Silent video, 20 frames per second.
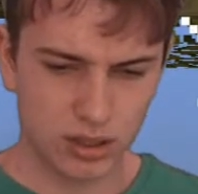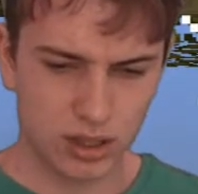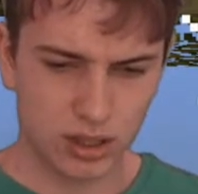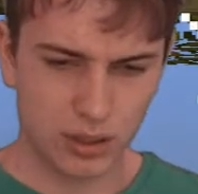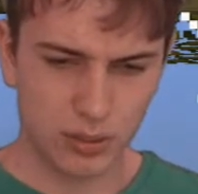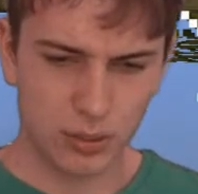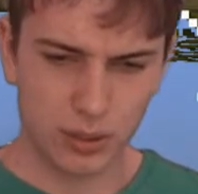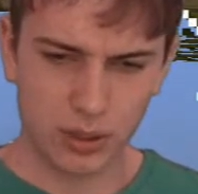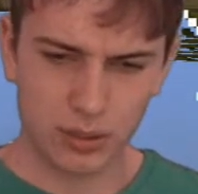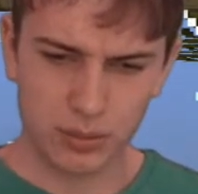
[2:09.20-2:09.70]

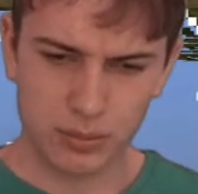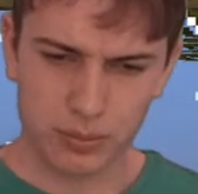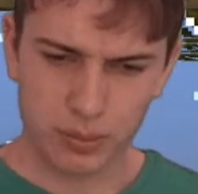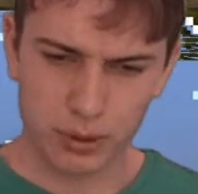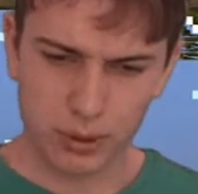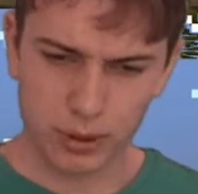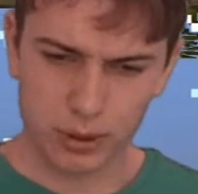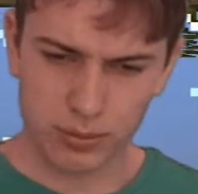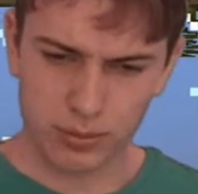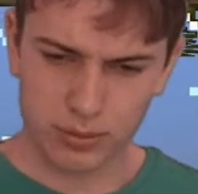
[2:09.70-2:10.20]
It went
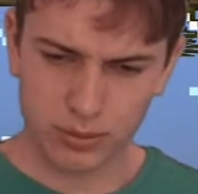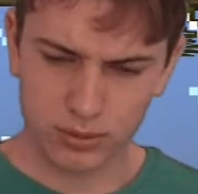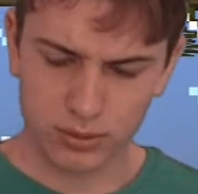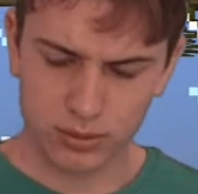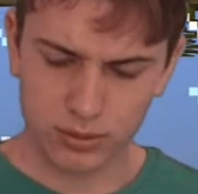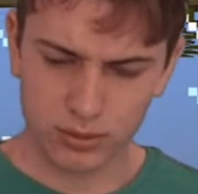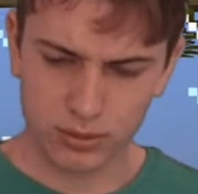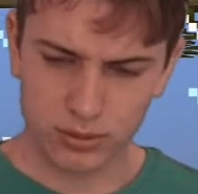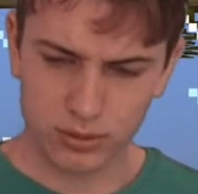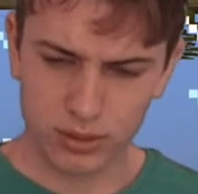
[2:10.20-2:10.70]
purple.
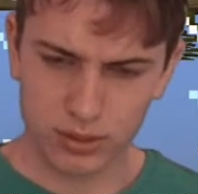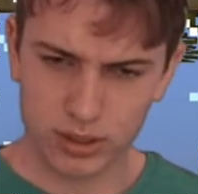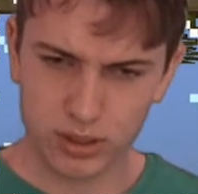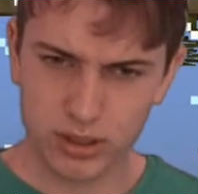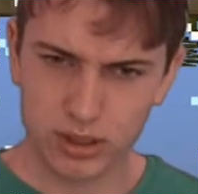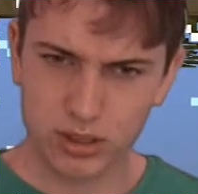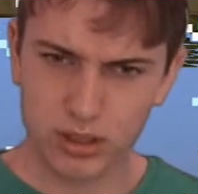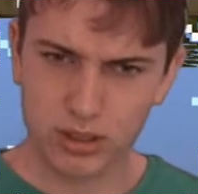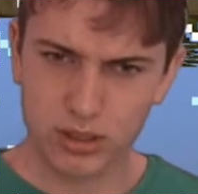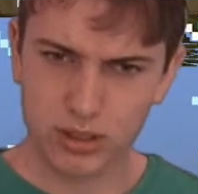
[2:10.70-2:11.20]

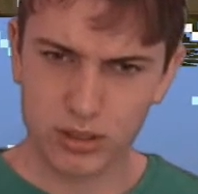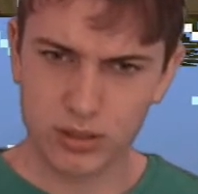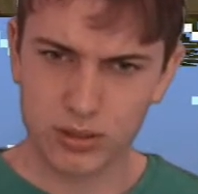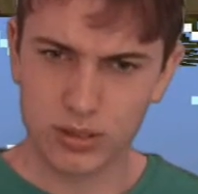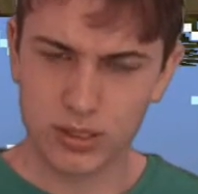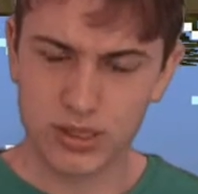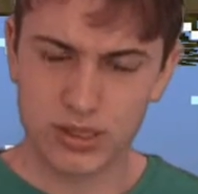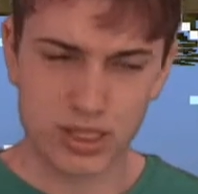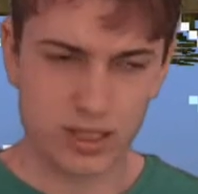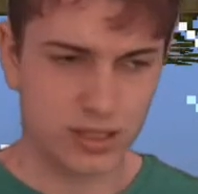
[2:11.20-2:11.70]

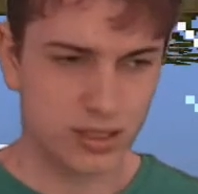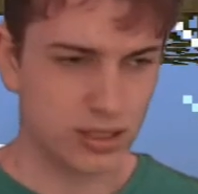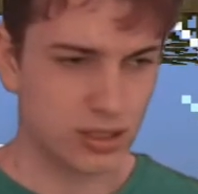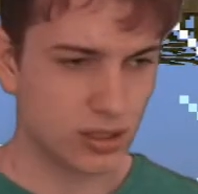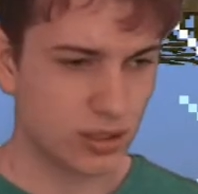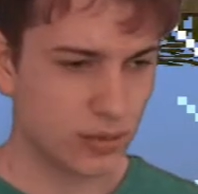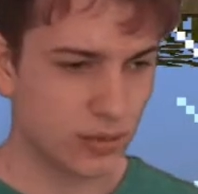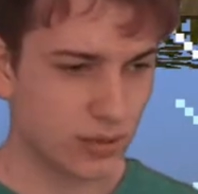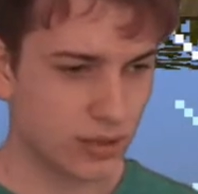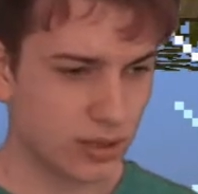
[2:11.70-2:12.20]
Is that
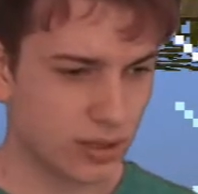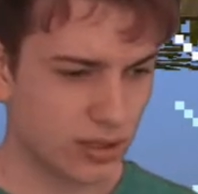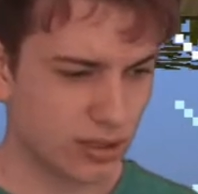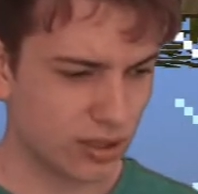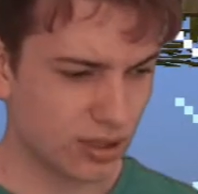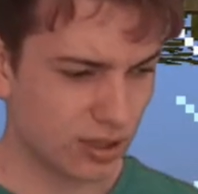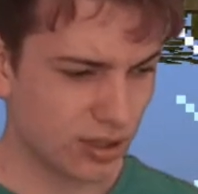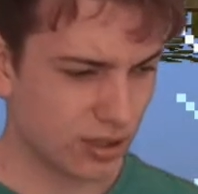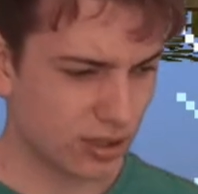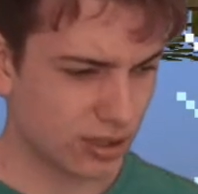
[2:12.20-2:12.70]
significant?